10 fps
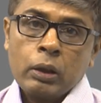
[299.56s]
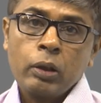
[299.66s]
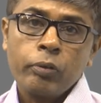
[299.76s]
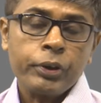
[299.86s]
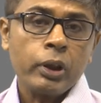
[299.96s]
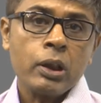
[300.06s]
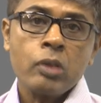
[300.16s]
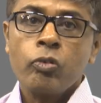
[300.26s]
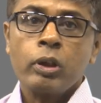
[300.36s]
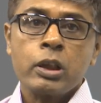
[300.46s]
question is
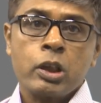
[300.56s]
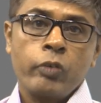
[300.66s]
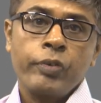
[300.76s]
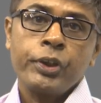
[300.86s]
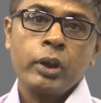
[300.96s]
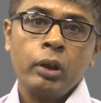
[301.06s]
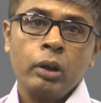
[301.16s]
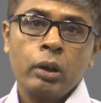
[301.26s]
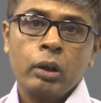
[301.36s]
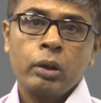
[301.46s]
what is innovation?
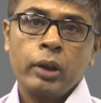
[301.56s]
The